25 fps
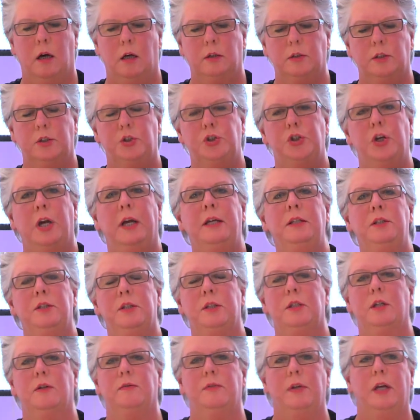on the
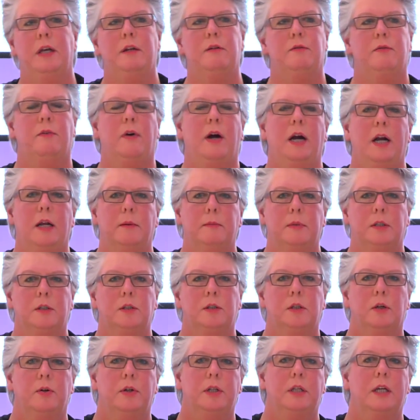changes of the environment,
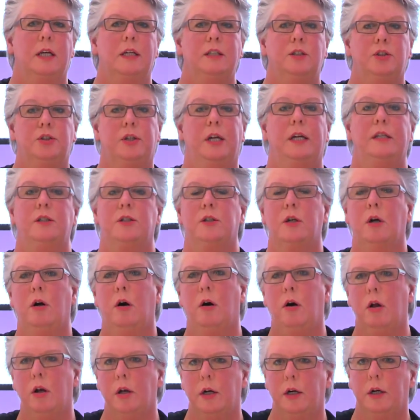so it can change
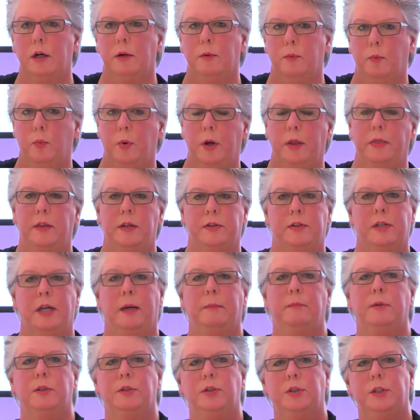color when the
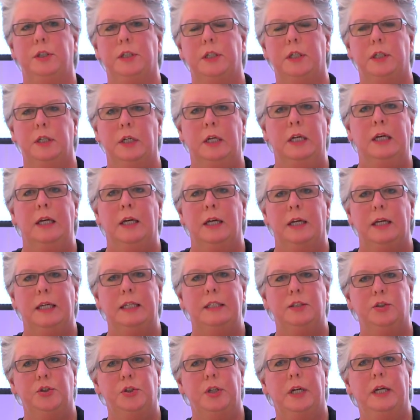temperature
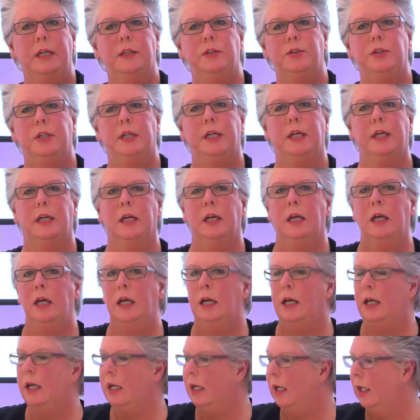is changing,
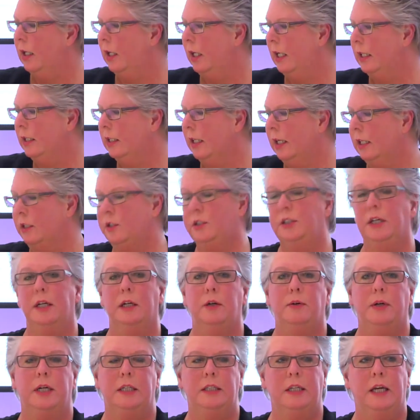it can
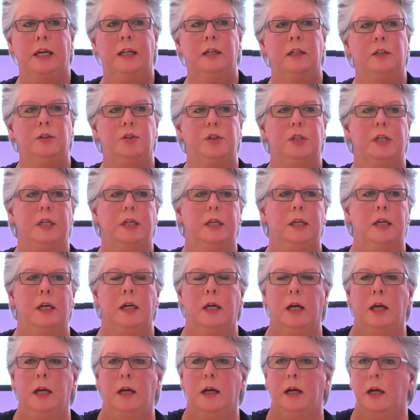generate energy
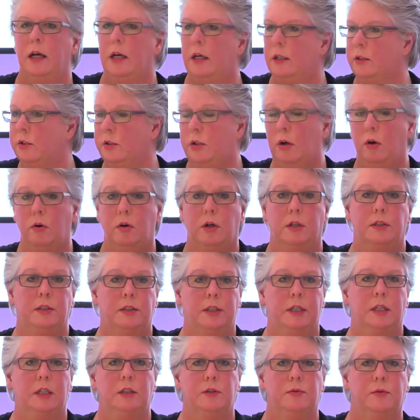Solar
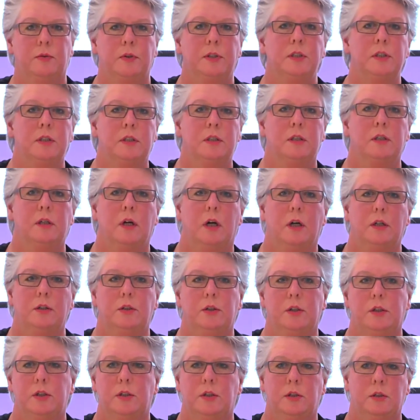cells, for instance, are
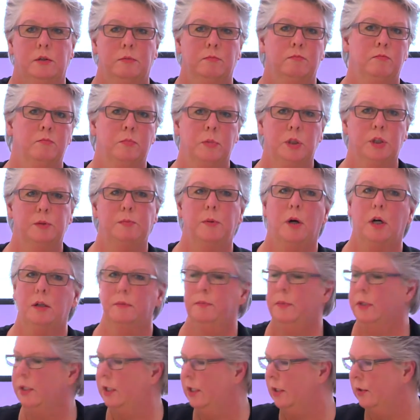just
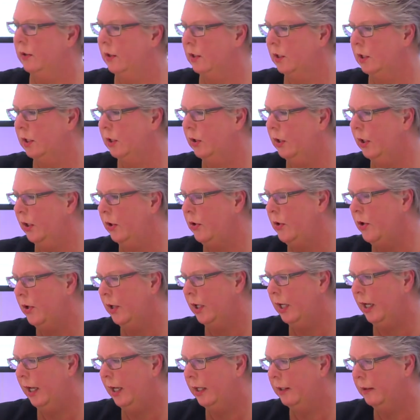smart materials. You
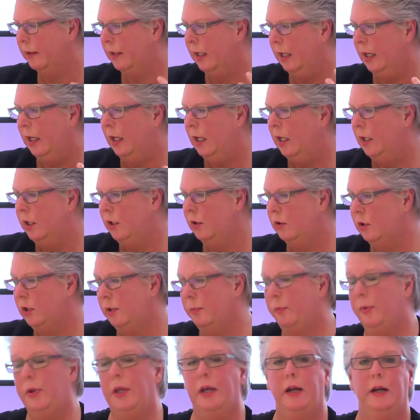can use
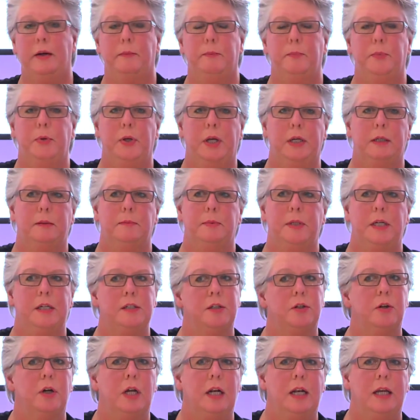the
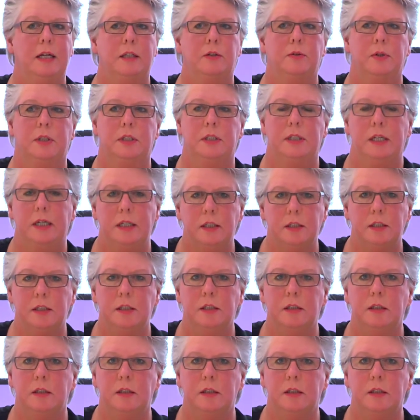piezoelectric cells